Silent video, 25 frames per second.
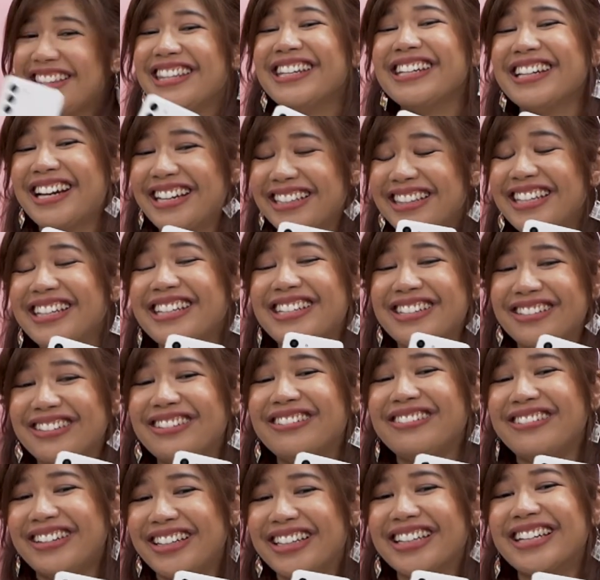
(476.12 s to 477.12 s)
I think you'll
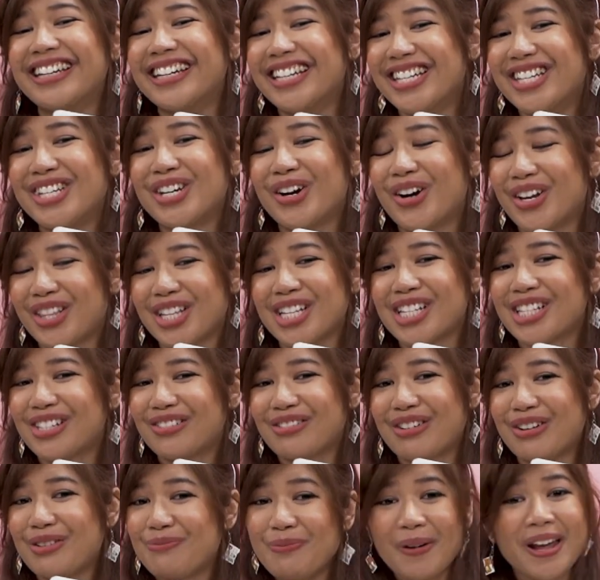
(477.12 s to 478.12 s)
really enjoy this
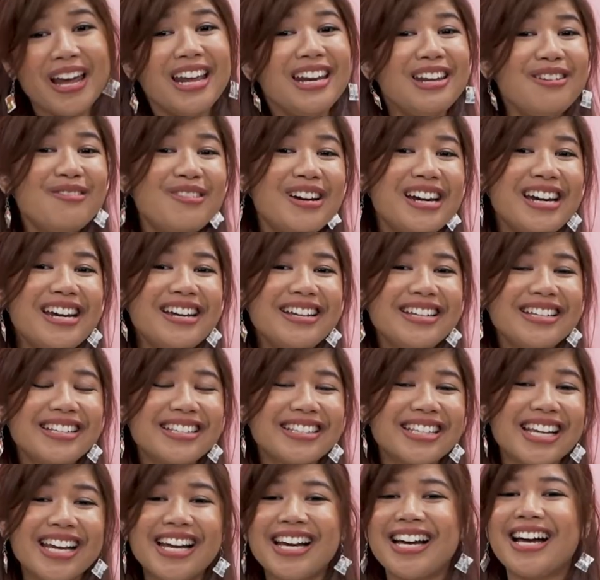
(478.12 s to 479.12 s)
one. But
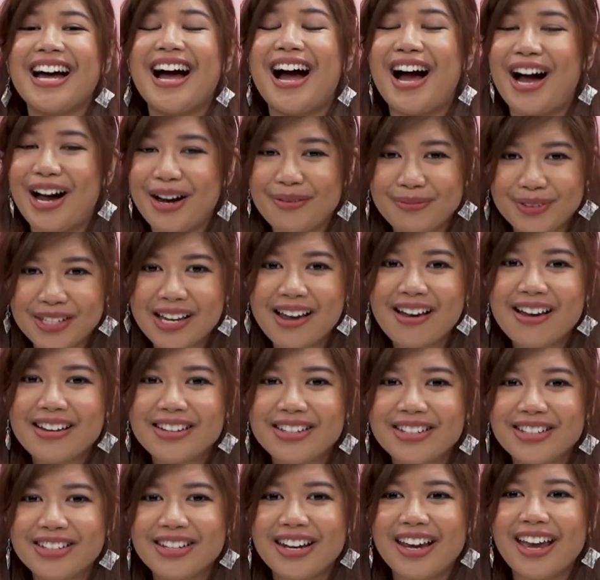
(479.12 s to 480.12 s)
anyways, I'm
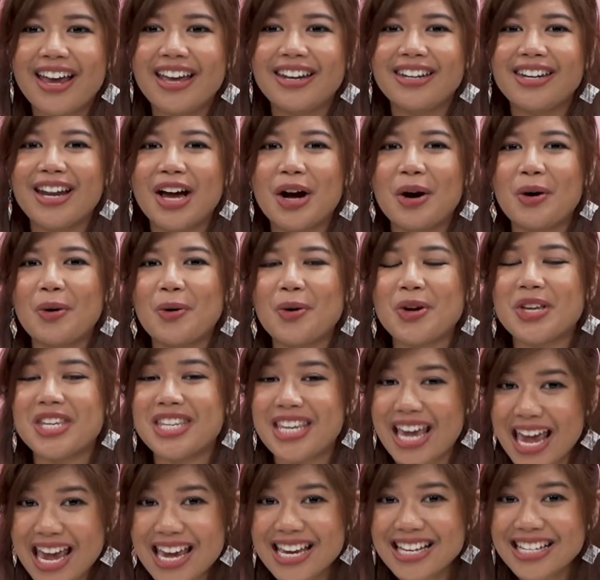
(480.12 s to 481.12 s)
Tash, and now
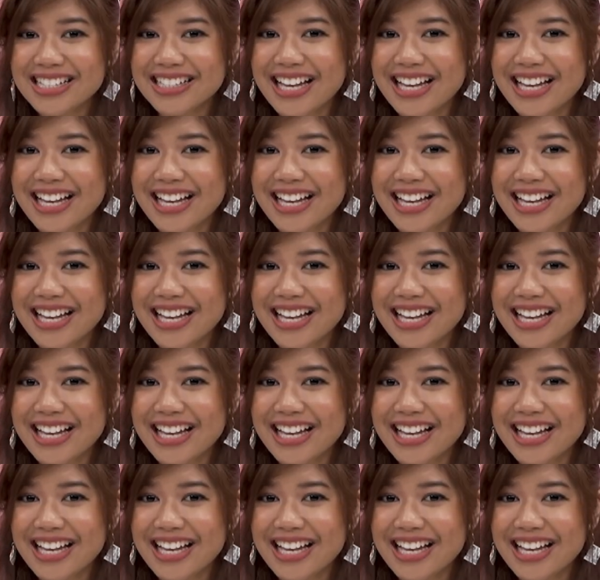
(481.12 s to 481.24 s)
Ye is